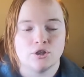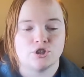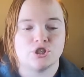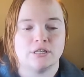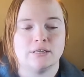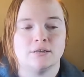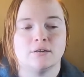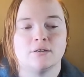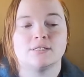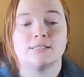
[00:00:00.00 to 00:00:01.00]
she
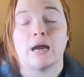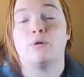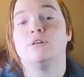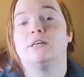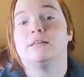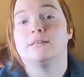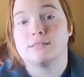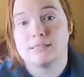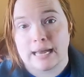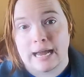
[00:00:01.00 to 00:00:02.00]
sounded
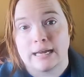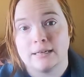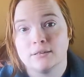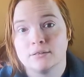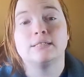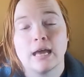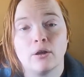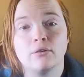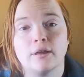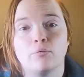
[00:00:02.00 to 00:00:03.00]
sad,
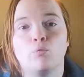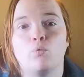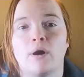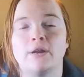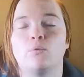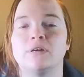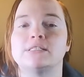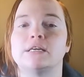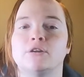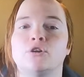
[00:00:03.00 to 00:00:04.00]
tell them what it
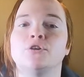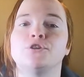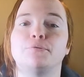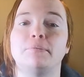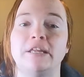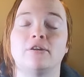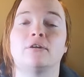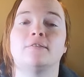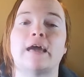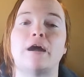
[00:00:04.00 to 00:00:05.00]
was in her
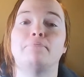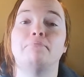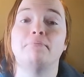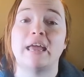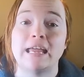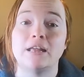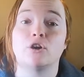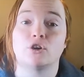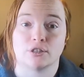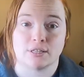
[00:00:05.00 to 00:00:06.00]
demeanor that made
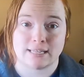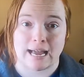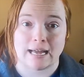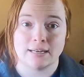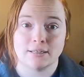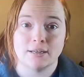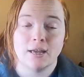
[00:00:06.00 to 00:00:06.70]
her sad,